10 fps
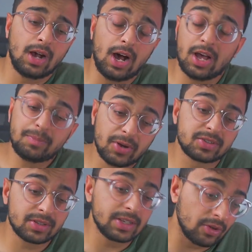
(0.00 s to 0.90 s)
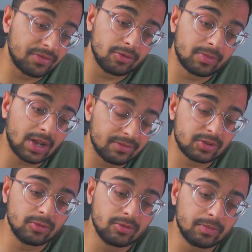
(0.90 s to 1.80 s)
I personally don't feel
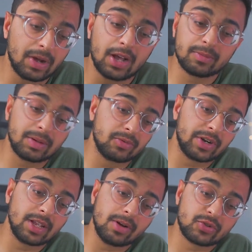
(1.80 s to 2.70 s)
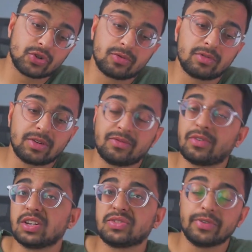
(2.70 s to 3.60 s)
comfortable other people reading my journal, and
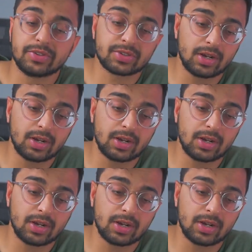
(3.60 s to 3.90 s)
vice versa.